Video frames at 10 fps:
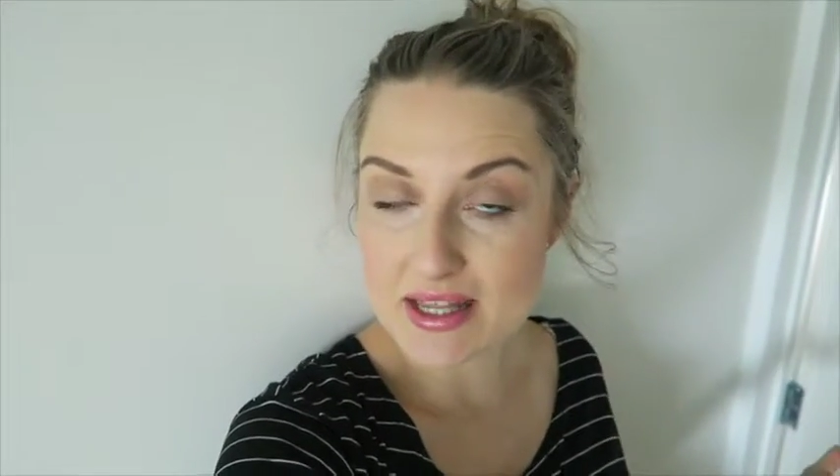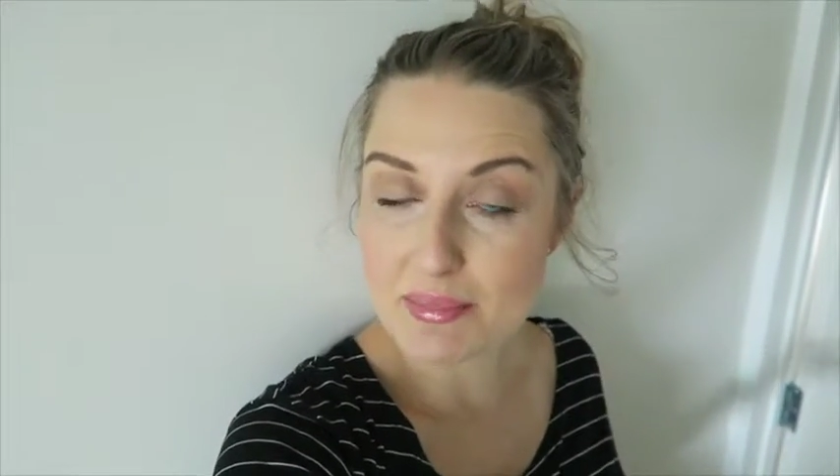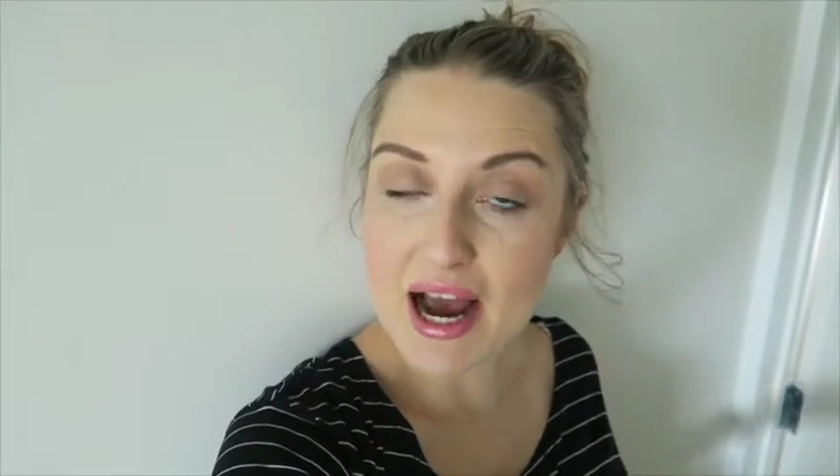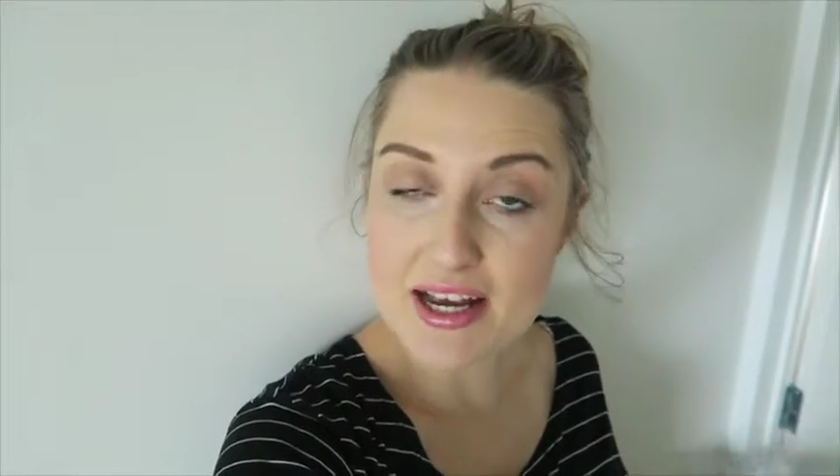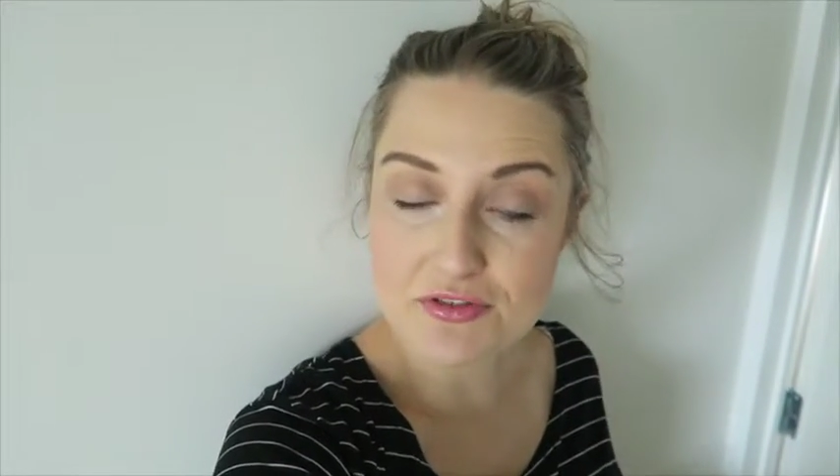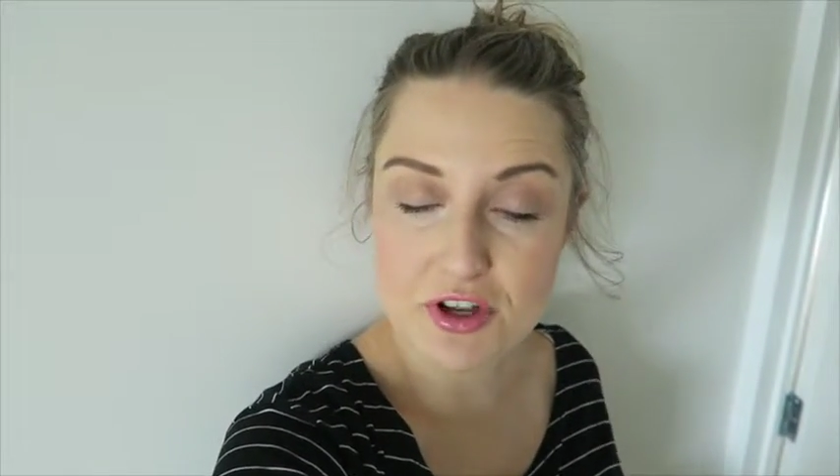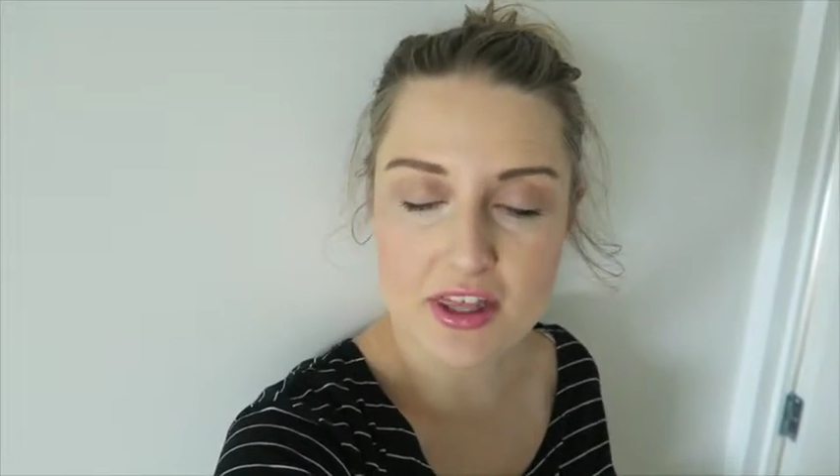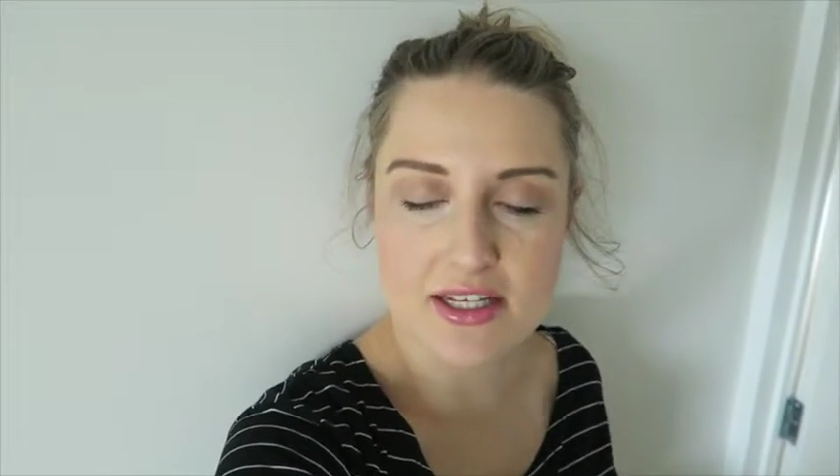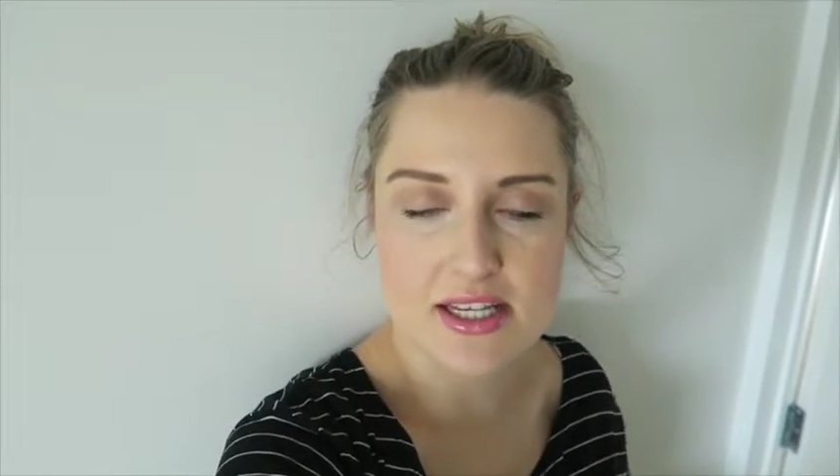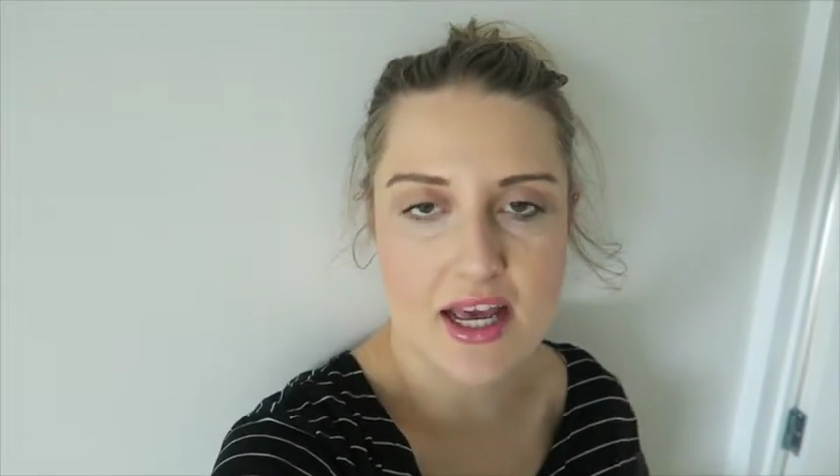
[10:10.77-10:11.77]
in the past for
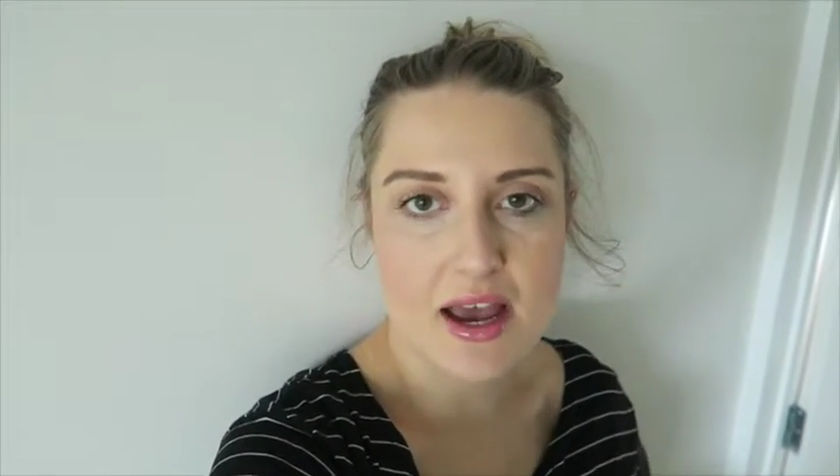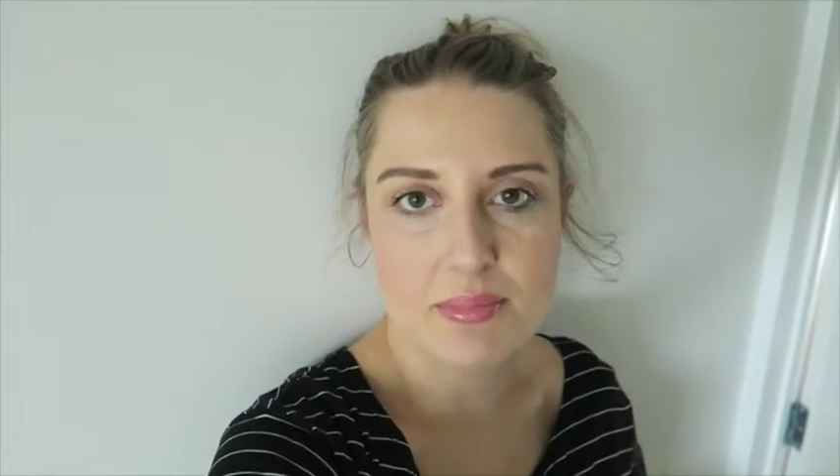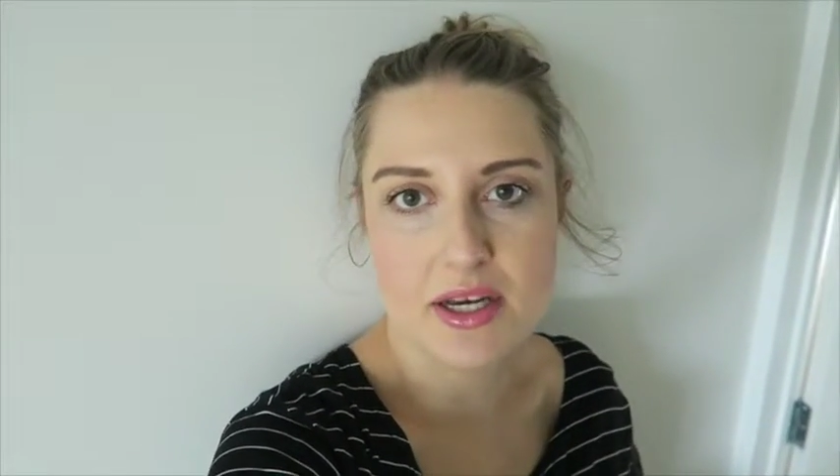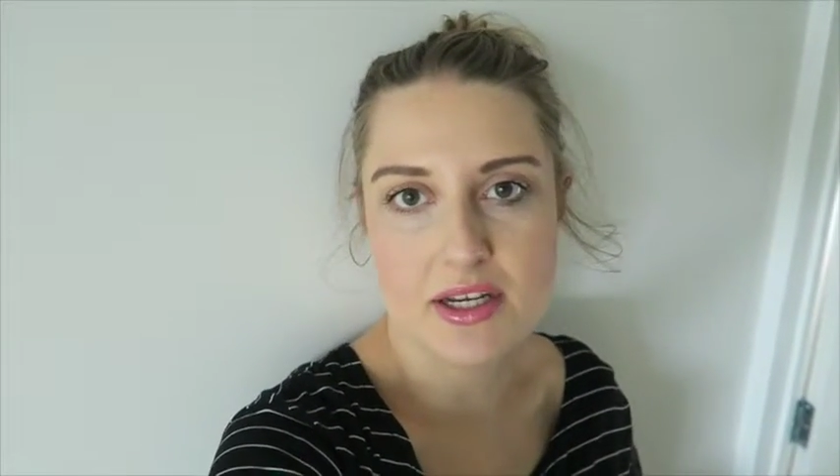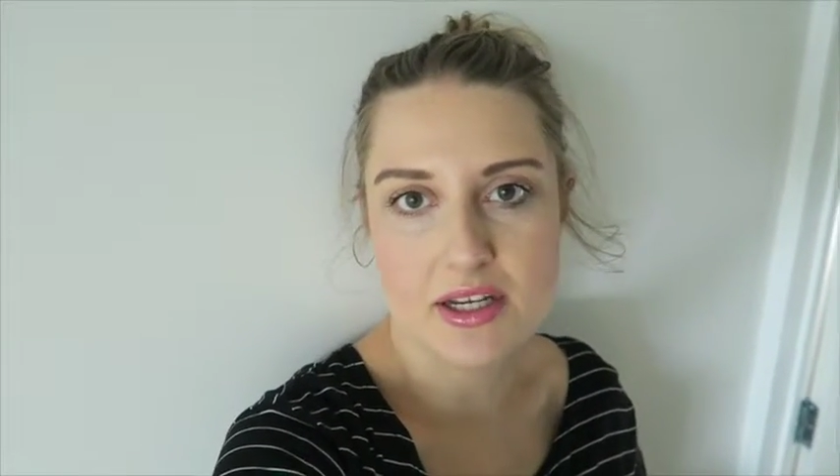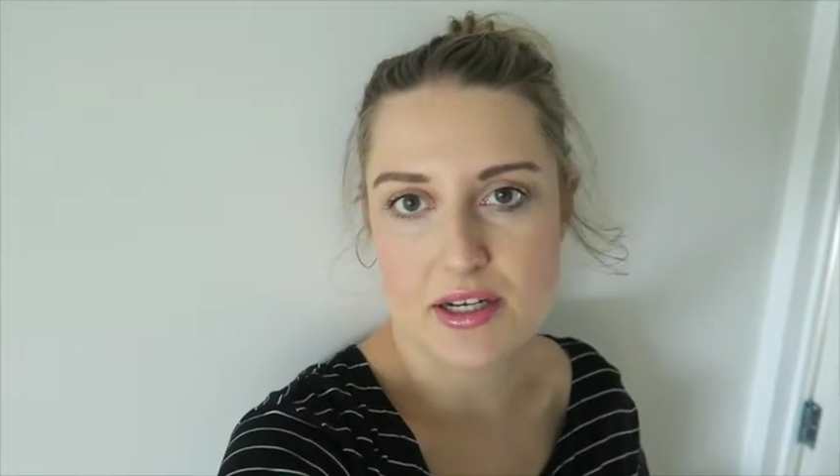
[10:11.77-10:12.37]
things that happened,